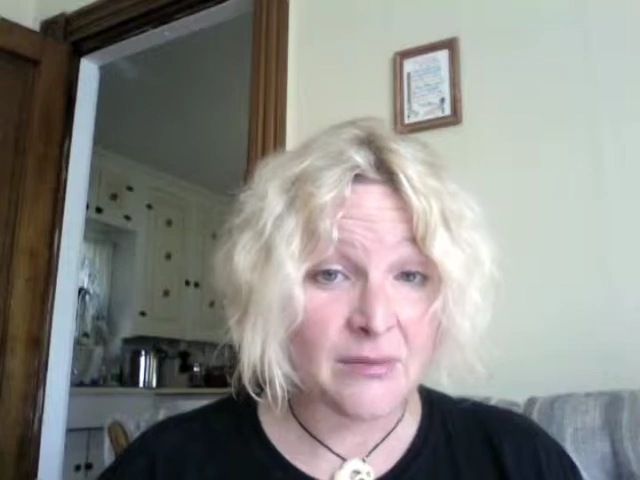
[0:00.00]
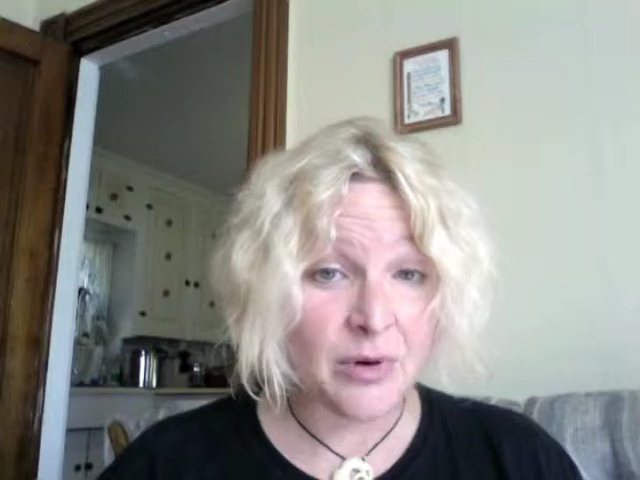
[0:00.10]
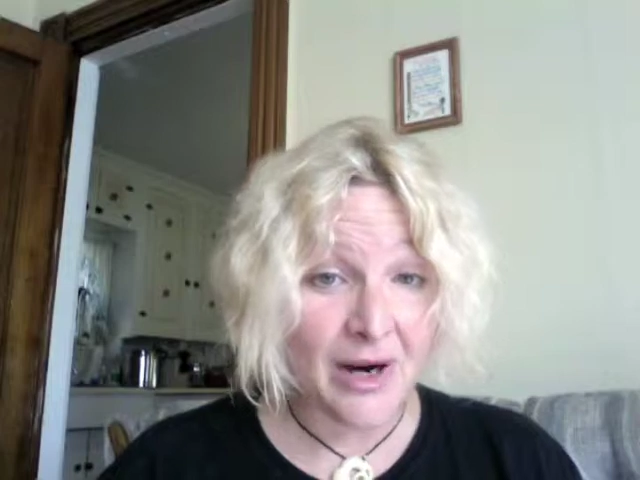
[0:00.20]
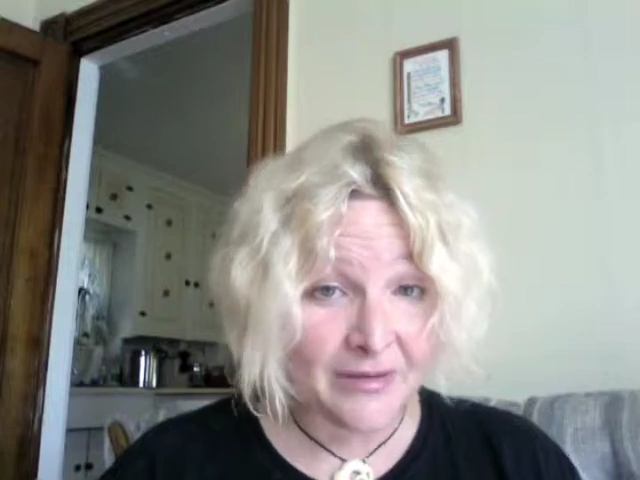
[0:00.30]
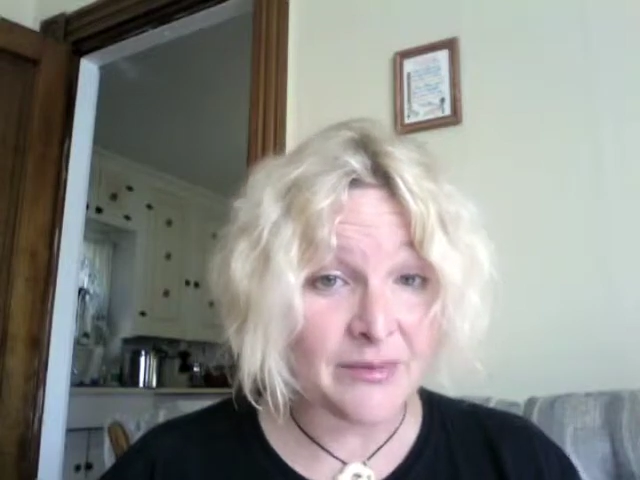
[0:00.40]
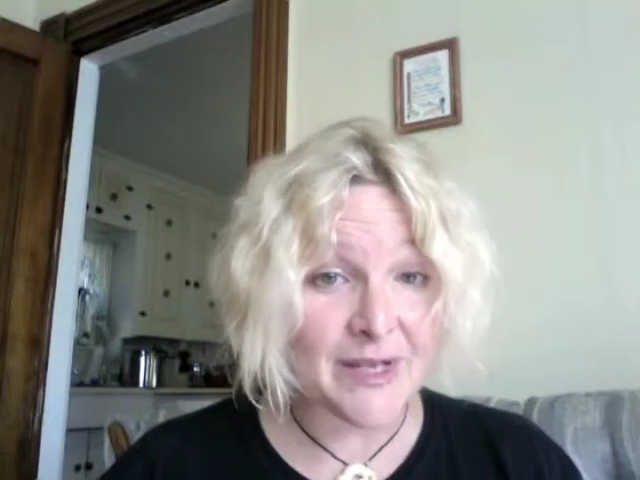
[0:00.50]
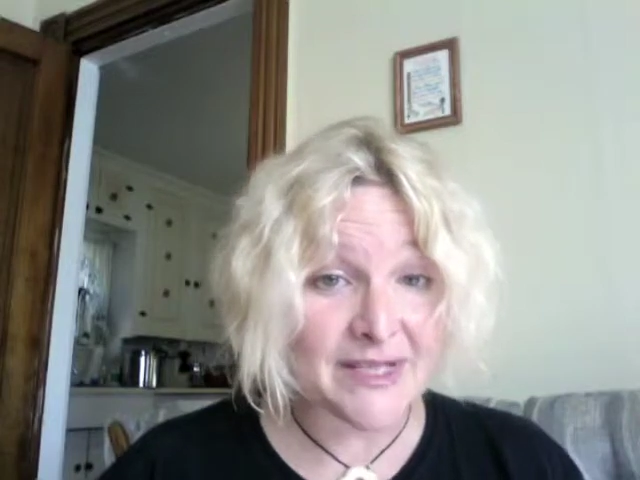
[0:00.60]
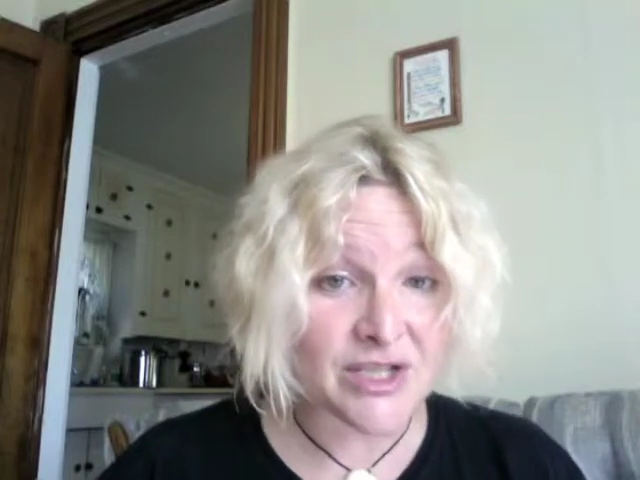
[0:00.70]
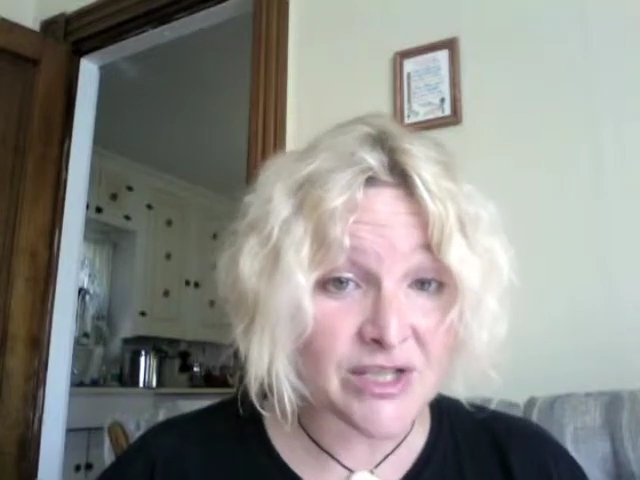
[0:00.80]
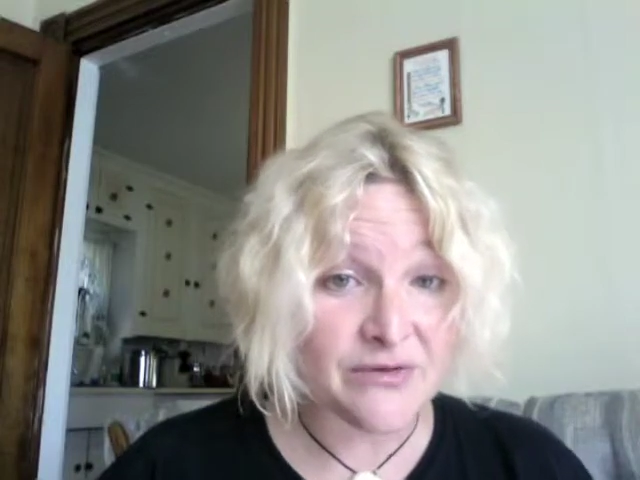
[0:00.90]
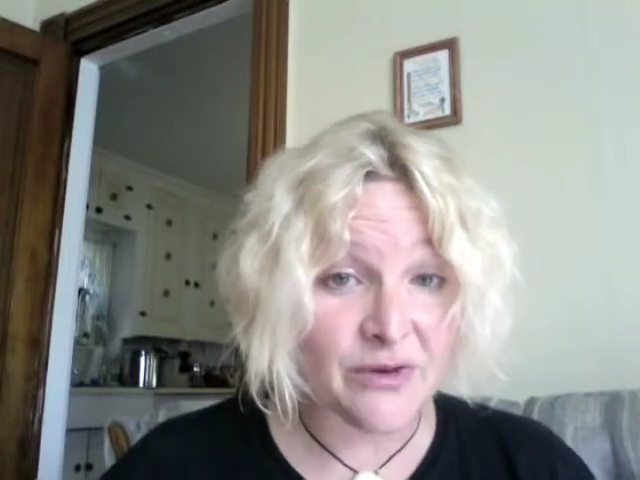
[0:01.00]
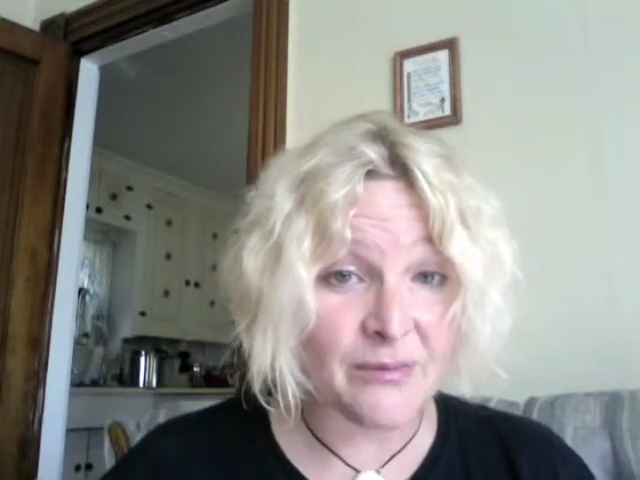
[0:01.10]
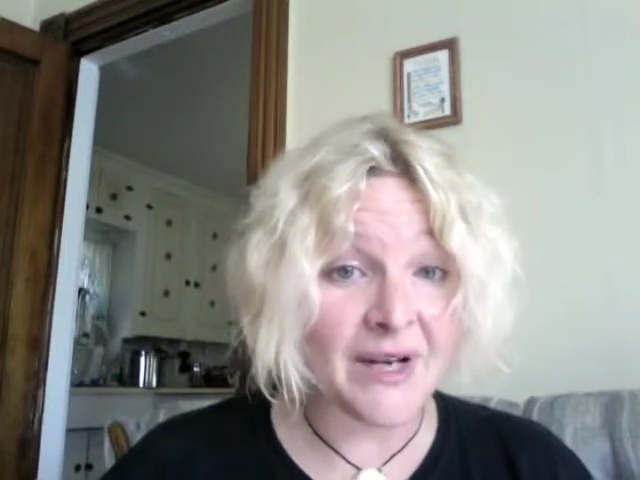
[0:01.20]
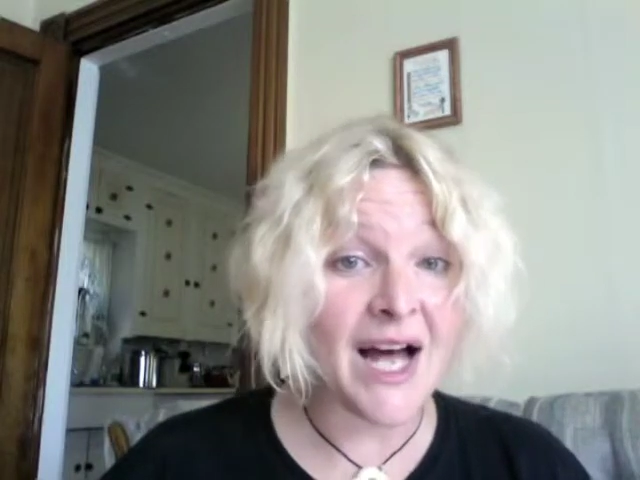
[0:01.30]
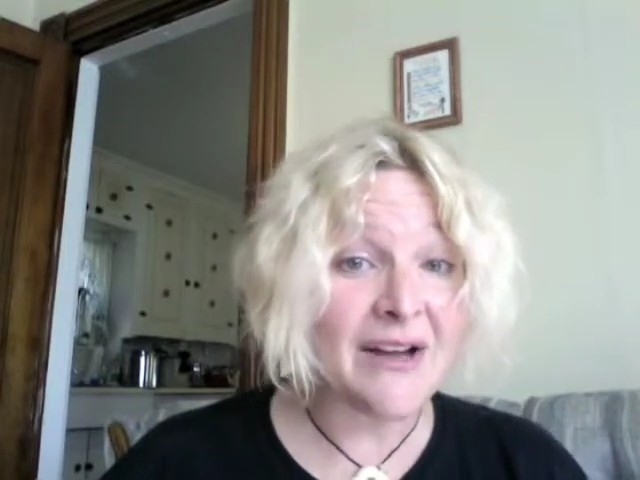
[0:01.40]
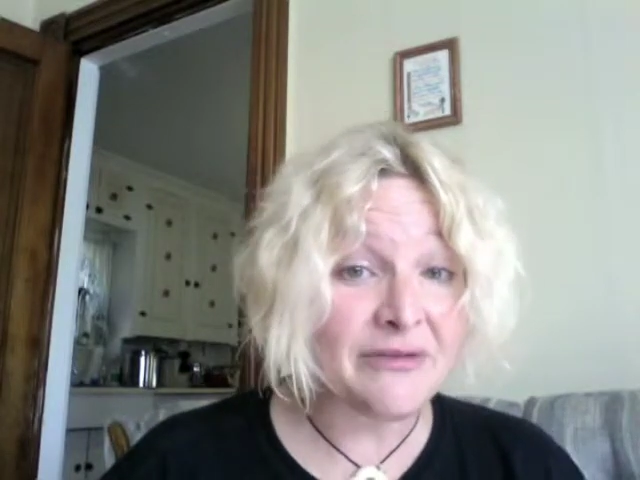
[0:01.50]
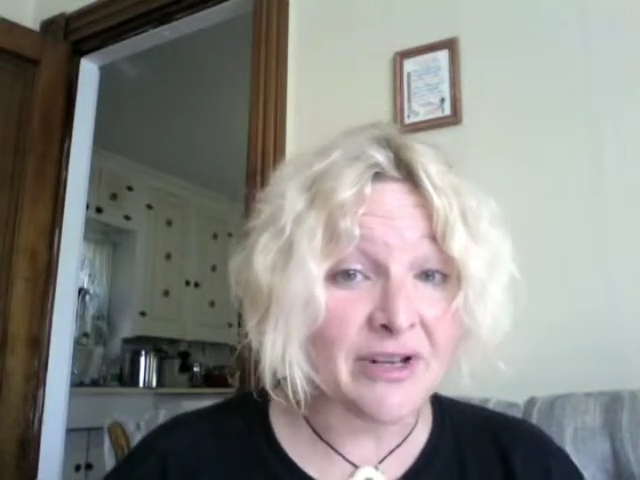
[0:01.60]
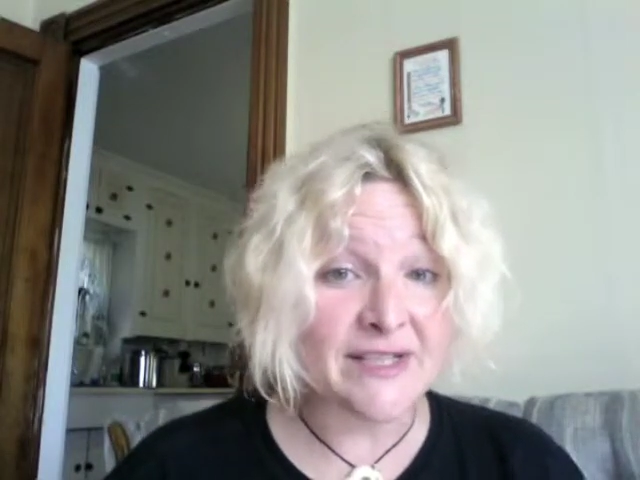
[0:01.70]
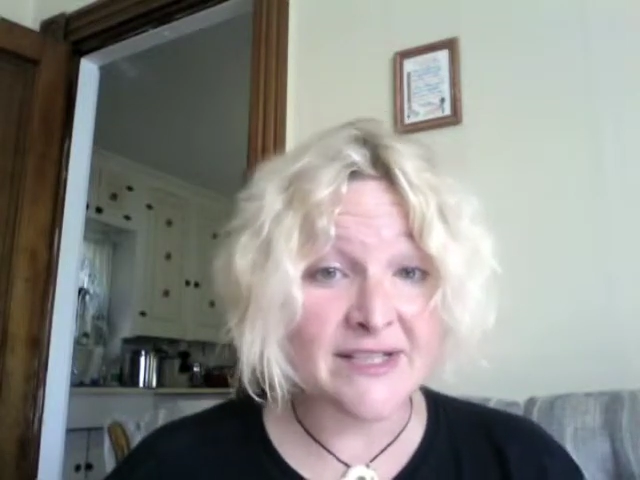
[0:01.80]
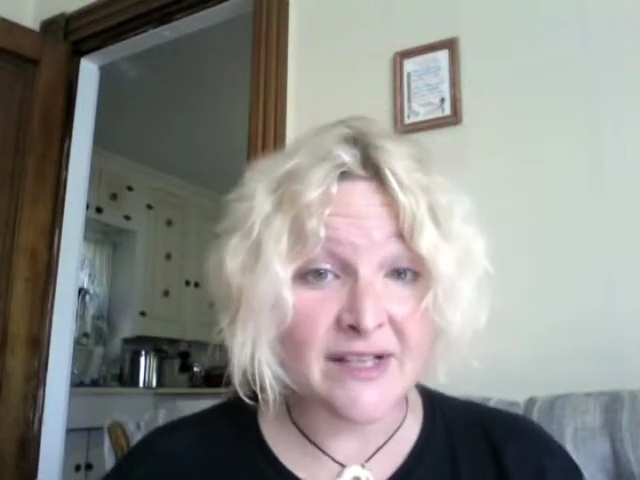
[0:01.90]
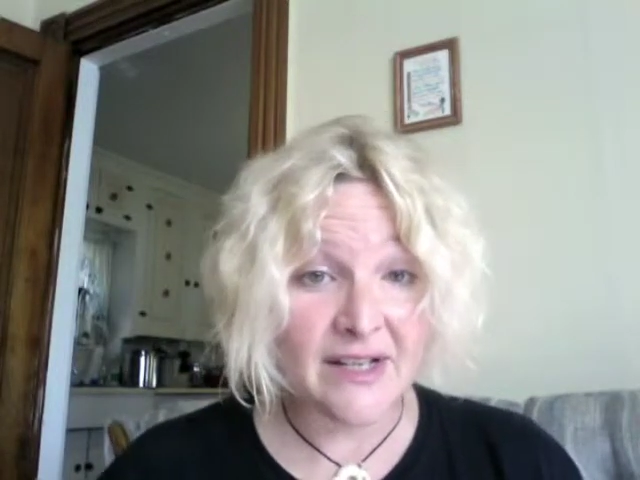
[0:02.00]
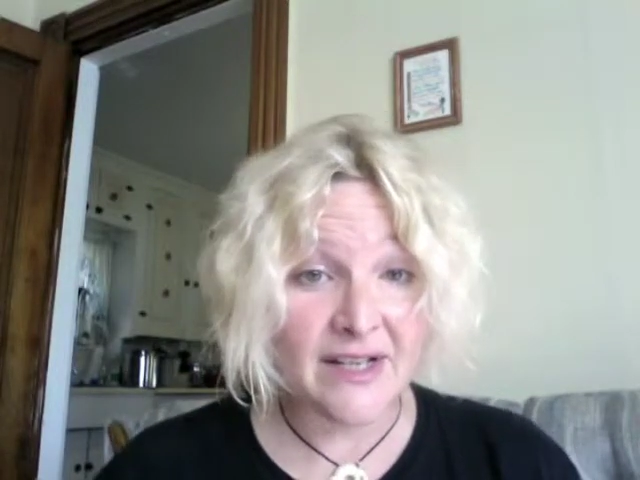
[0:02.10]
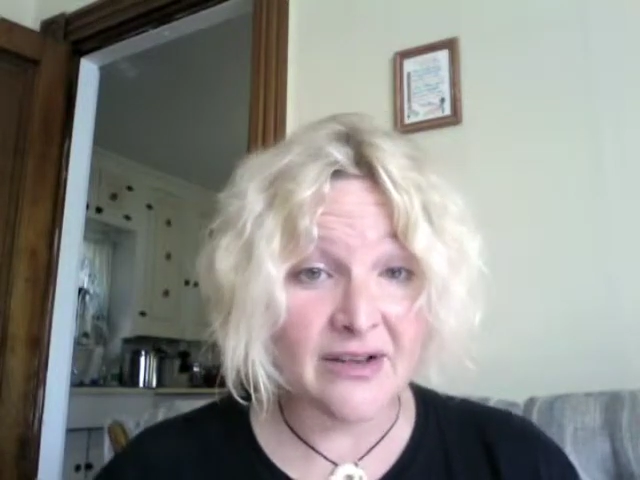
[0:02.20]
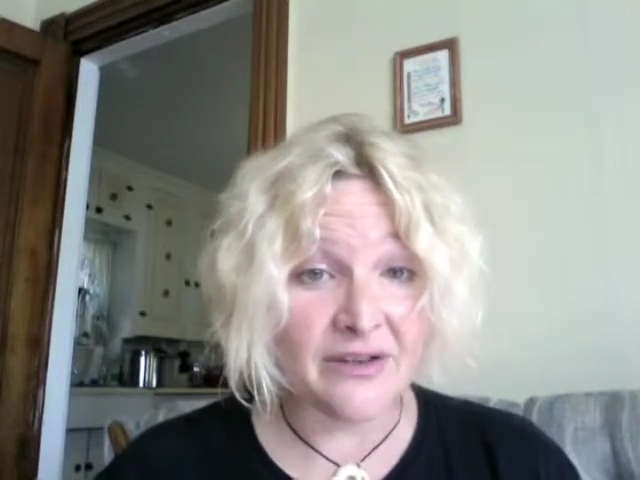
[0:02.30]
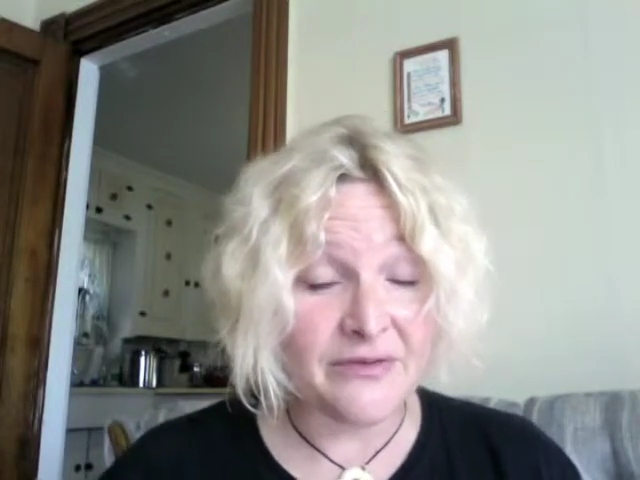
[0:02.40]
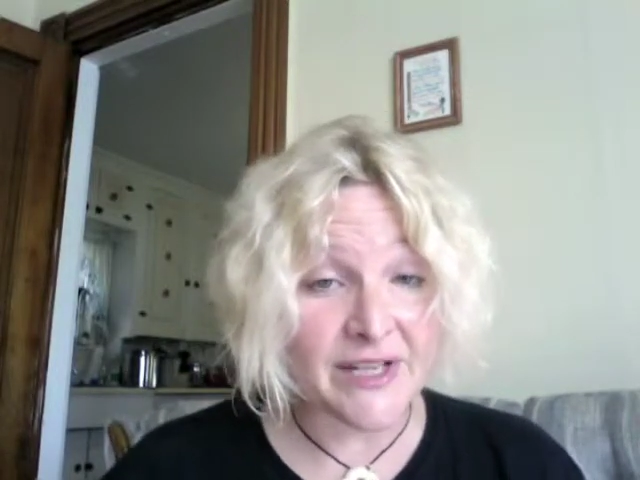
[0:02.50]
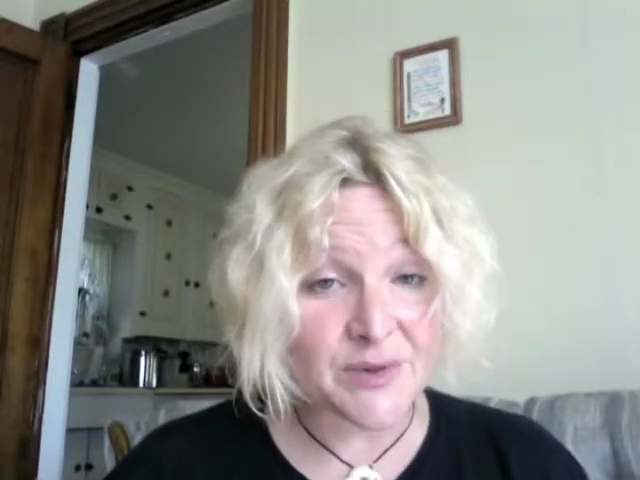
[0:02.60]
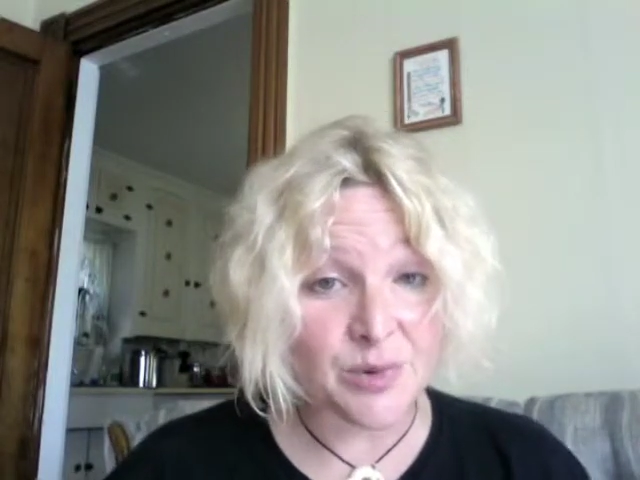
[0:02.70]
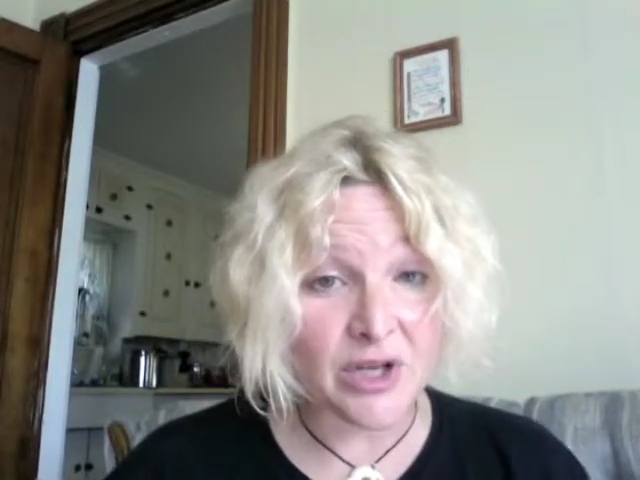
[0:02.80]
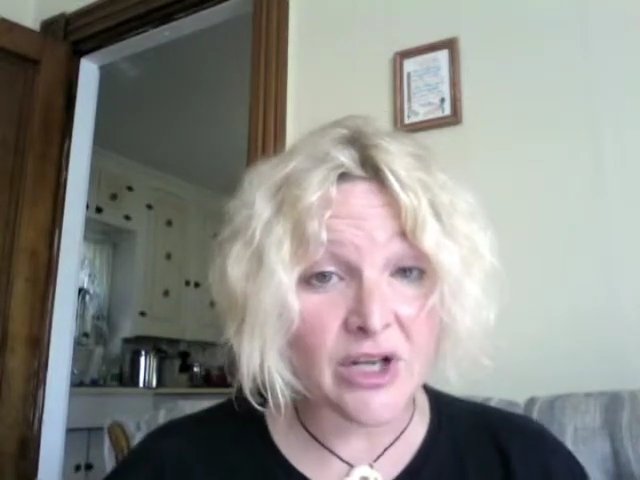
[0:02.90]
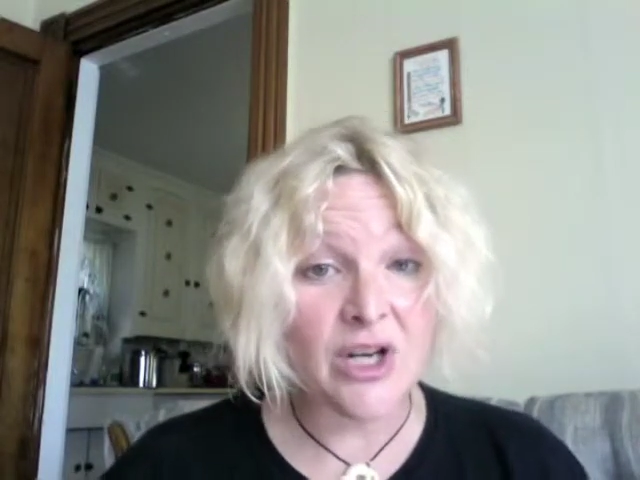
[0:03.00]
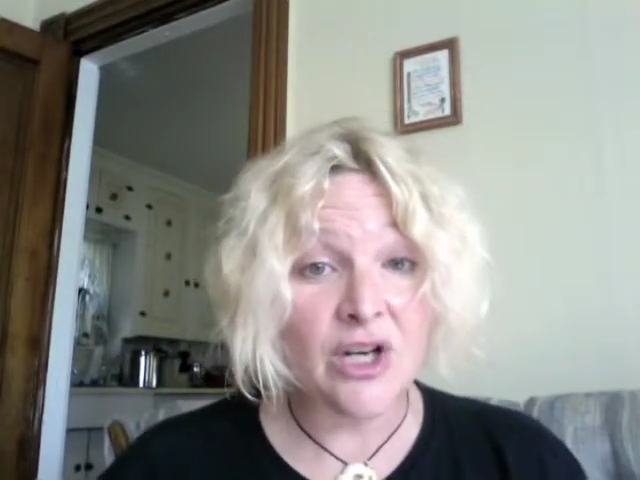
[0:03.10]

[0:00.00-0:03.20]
private messages from guy friends here at Facebook